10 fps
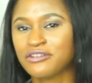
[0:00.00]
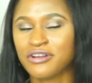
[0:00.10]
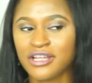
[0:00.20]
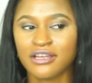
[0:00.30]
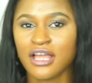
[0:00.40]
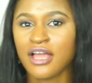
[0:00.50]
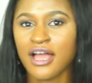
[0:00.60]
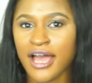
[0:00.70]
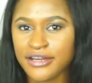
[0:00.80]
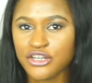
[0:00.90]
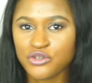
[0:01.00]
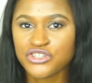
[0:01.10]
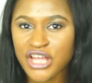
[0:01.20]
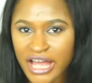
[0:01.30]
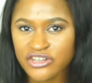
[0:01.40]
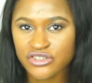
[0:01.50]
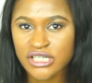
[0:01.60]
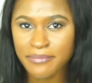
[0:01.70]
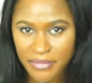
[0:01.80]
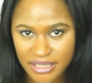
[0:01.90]
great. I didn't know she
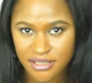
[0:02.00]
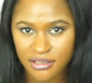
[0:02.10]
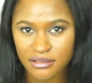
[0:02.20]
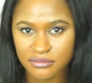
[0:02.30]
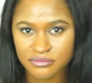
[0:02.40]
actually meant it.